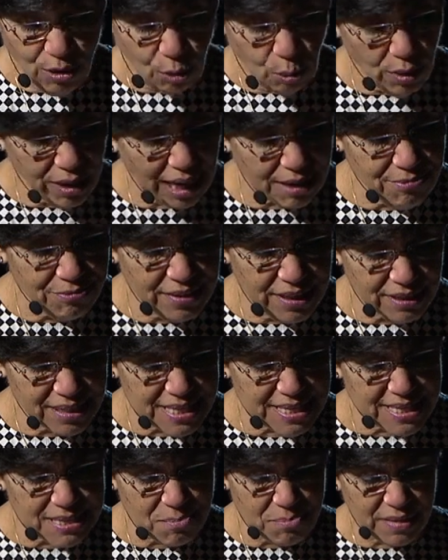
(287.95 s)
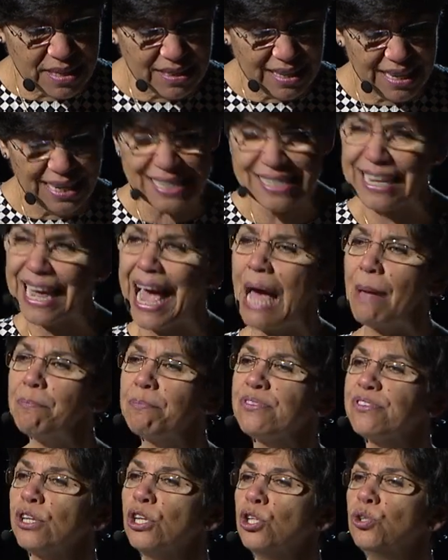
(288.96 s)
or what I feel is something that has
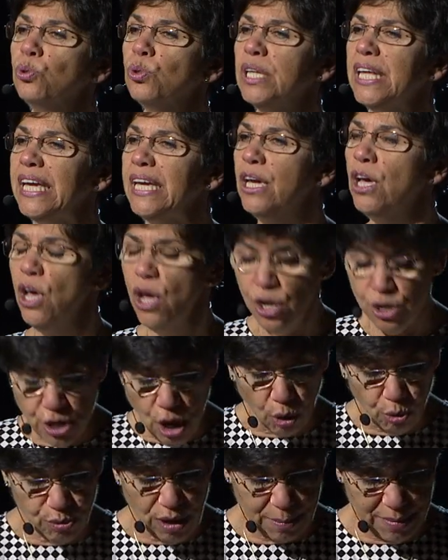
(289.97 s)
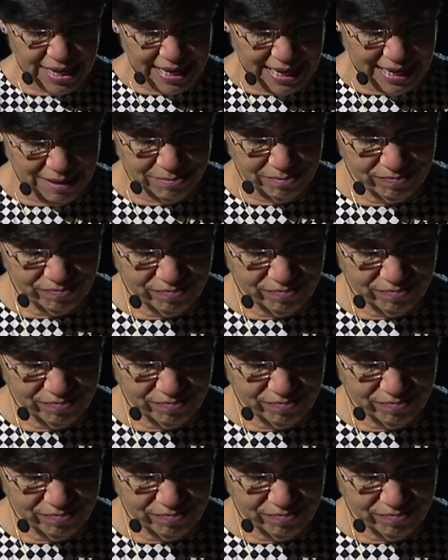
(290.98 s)
absolutely no remedy.